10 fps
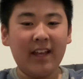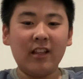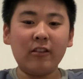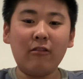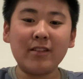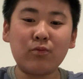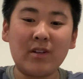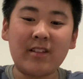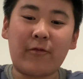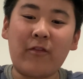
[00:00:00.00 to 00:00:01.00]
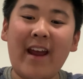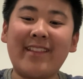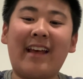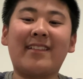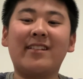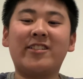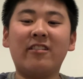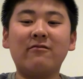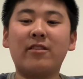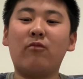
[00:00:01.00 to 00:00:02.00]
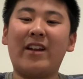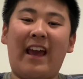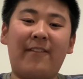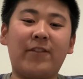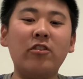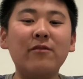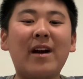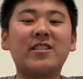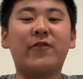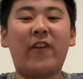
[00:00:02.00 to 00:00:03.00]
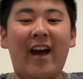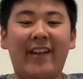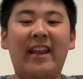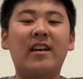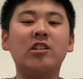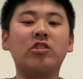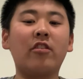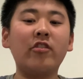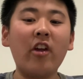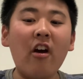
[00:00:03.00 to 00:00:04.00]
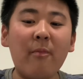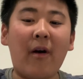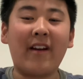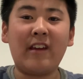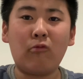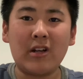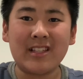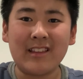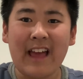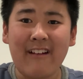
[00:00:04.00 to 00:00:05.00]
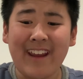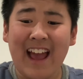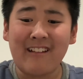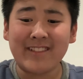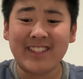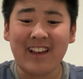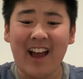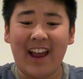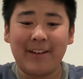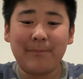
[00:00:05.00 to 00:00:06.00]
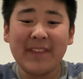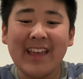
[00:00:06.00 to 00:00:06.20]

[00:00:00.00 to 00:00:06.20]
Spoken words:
Lewis was afraid that the children would have too much fun, so nobody was allowed outside.